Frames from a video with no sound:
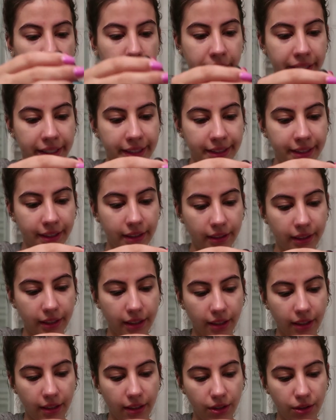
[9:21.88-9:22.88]

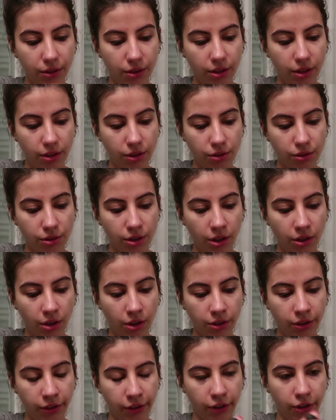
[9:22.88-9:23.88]
Basically, you can use it
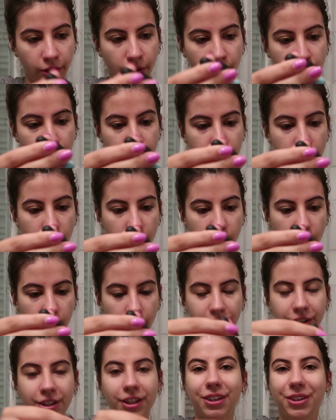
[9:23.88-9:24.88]
on your own,
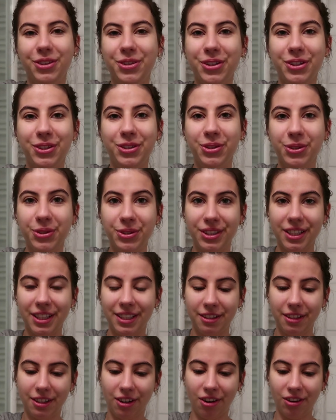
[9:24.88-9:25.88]
you can use
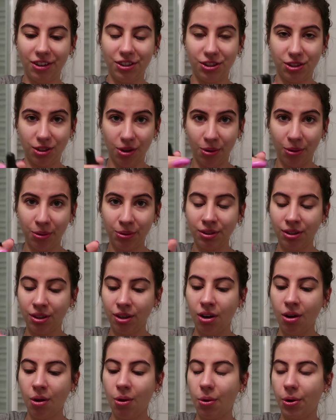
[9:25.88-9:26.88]
it on its
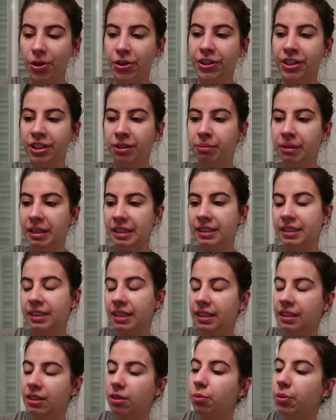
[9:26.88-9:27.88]
own, or you can mix
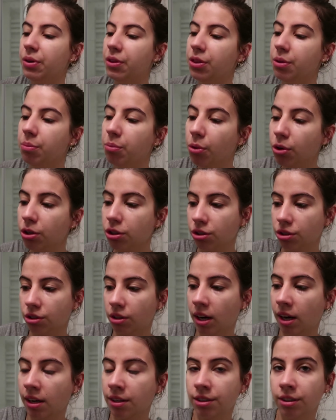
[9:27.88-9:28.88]
it with the
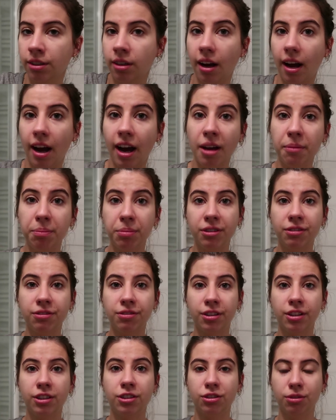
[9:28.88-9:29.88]
moisturizer. I
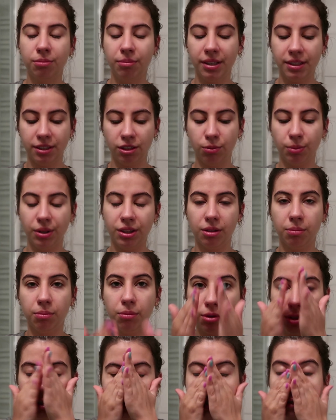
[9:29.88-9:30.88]
prefer to mix it with the
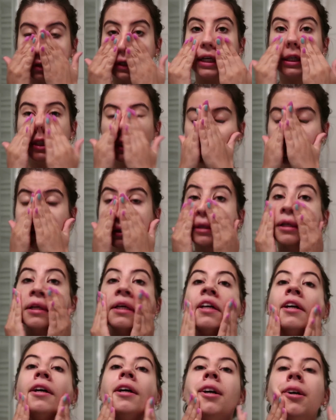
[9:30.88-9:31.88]
moisturizer
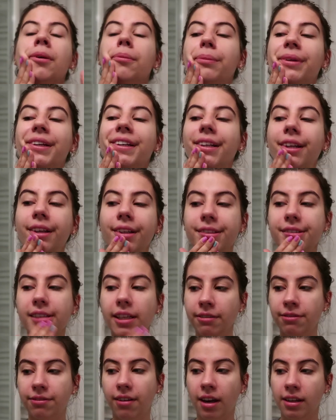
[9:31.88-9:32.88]
because
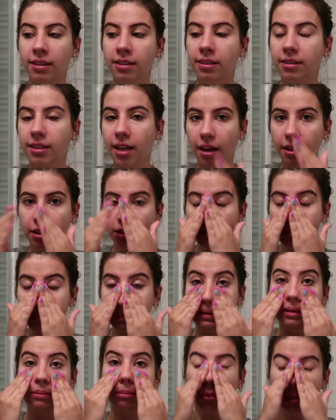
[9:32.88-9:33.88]
I find it not to
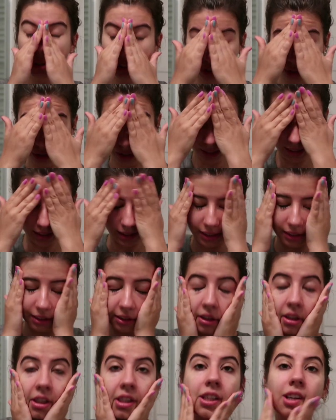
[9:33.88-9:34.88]
be moisturizing
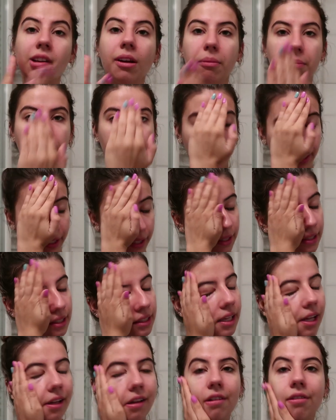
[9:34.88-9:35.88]
by
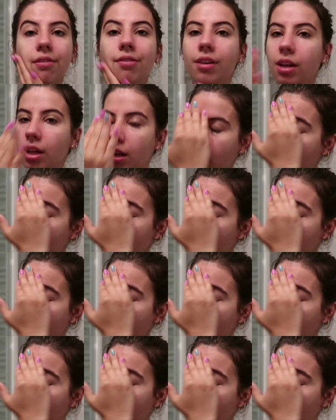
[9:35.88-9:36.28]
itself,